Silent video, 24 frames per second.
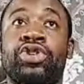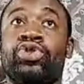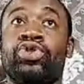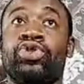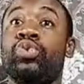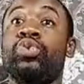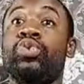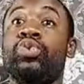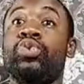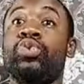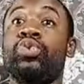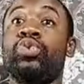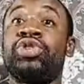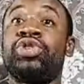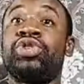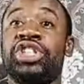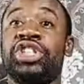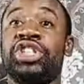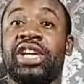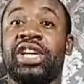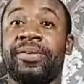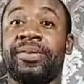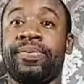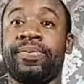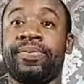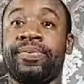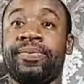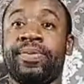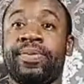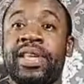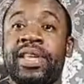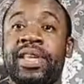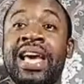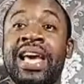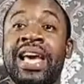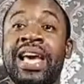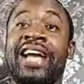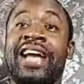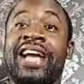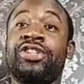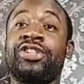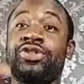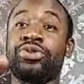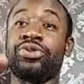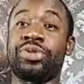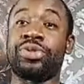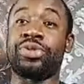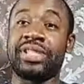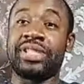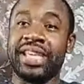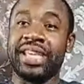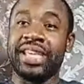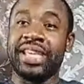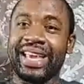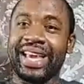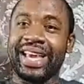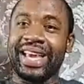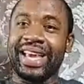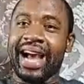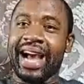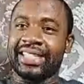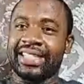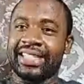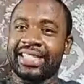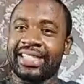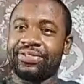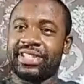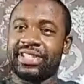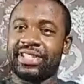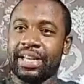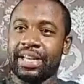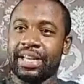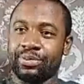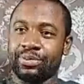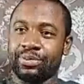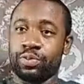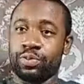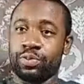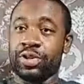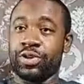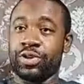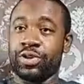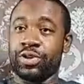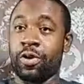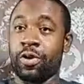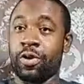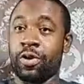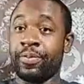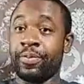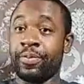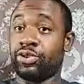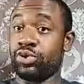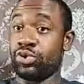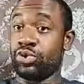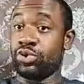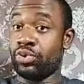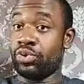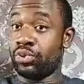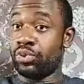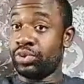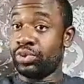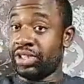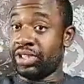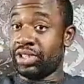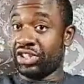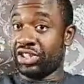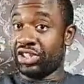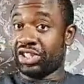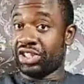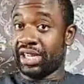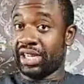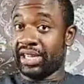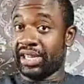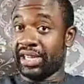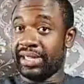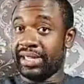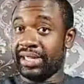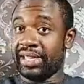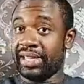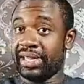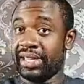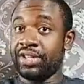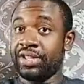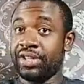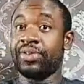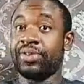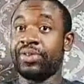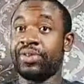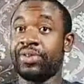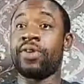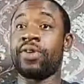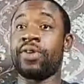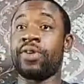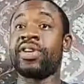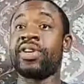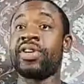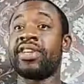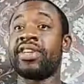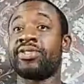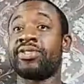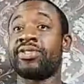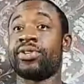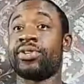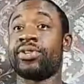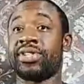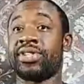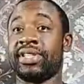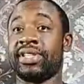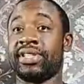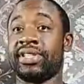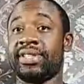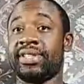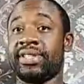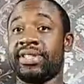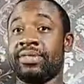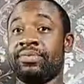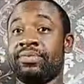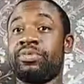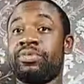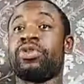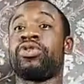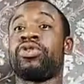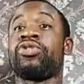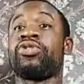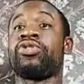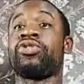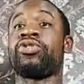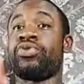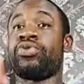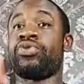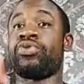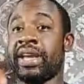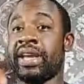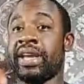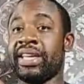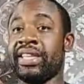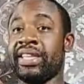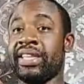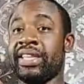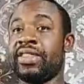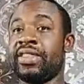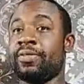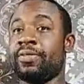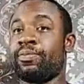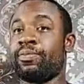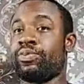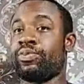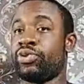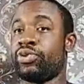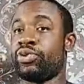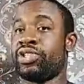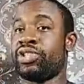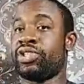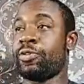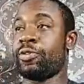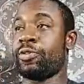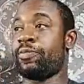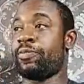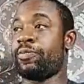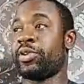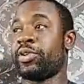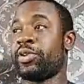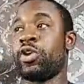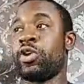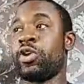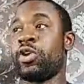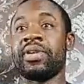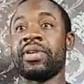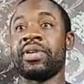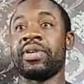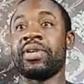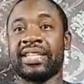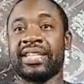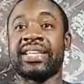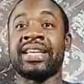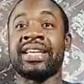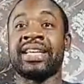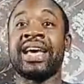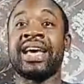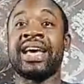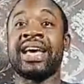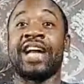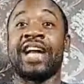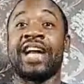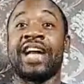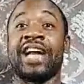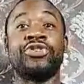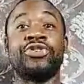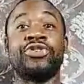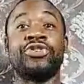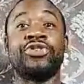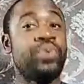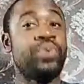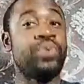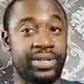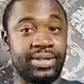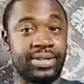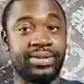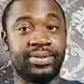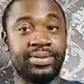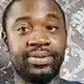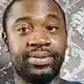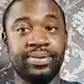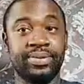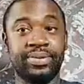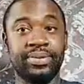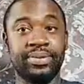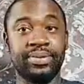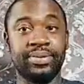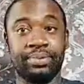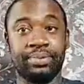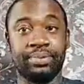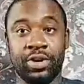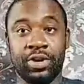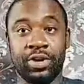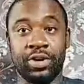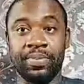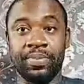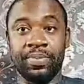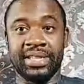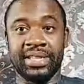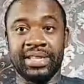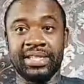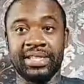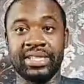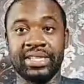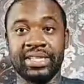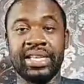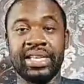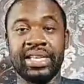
a school teacher, and you take active steps to become a school teacher, you're already a success, because you are in the process of becoming that, and you will become that.